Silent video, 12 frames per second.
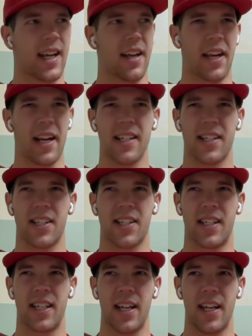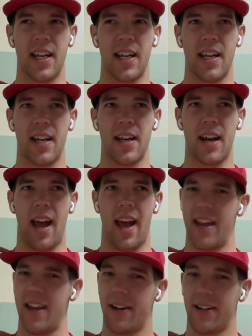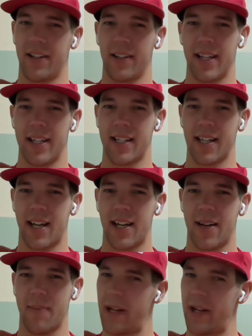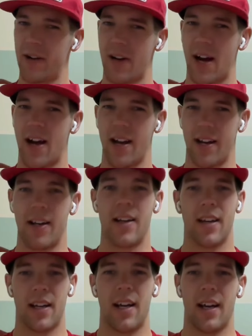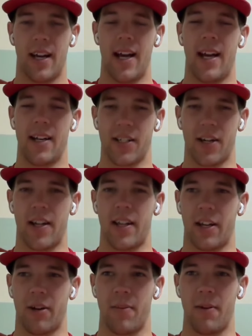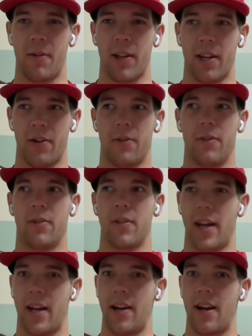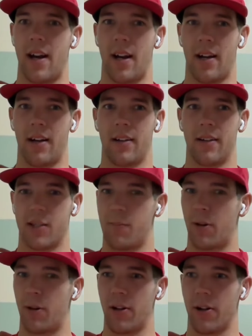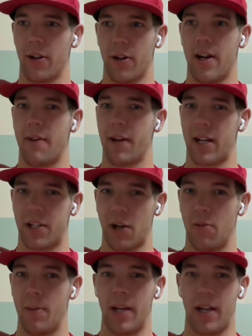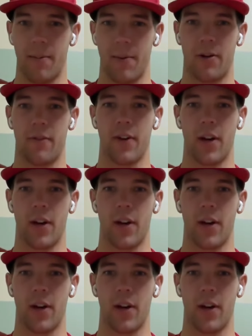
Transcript: See, I think I've seen eight on the list signed up, eight or nine, and so I think it'll be really cool. And uh, spoiler alert: now we got Toby coming